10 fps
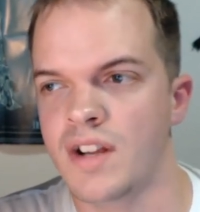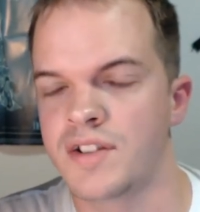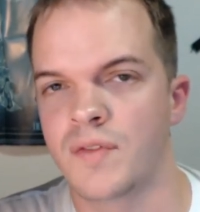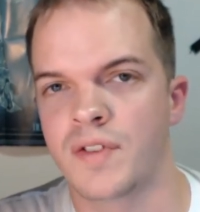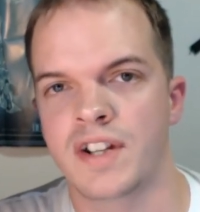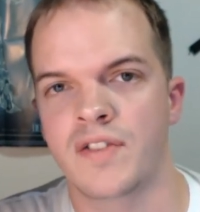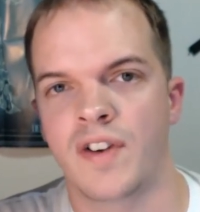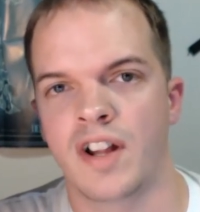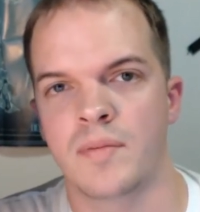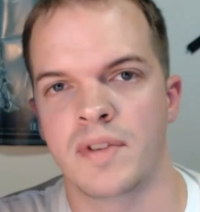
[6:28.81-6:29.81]
Don't forget to
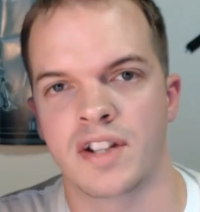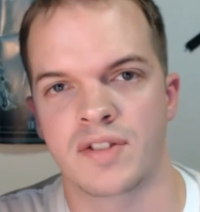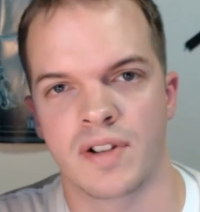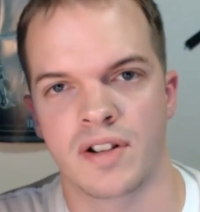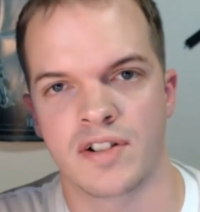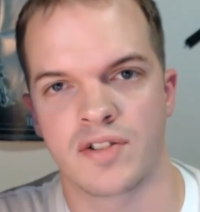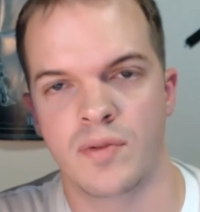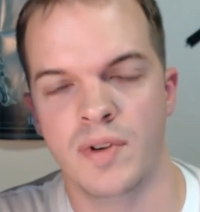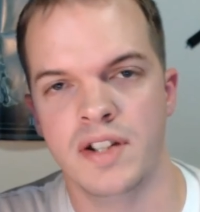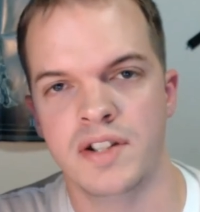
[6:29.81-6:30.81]
follow me on Twitter and
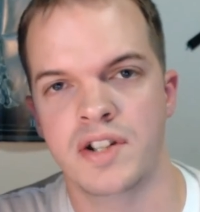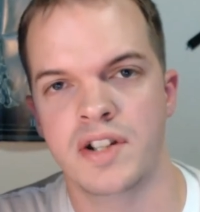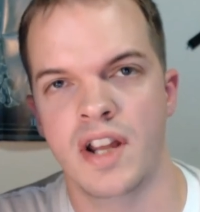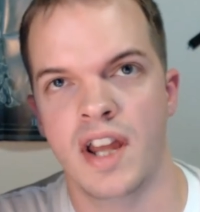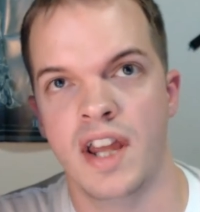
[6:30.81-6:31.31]
Twitch.